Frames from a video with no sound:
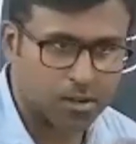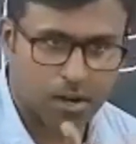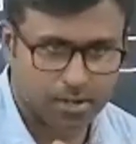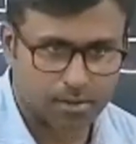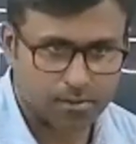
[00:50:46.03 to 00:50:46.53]

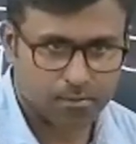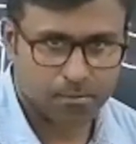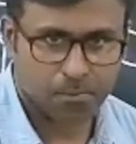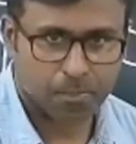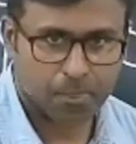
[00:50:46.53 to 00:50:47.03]
cotton.
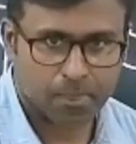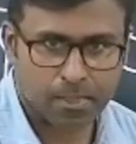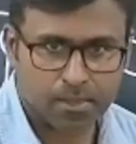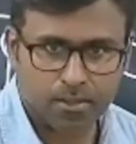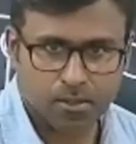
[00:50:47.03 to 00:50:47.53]

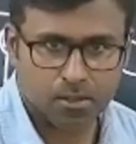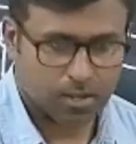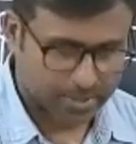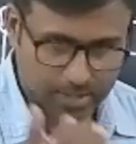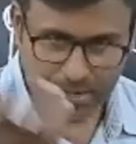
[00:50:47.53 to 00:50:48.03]

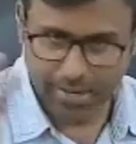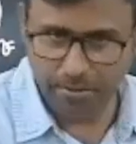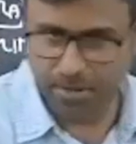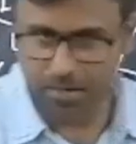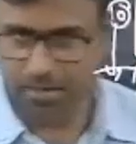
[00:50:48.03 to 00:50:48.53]
And the climate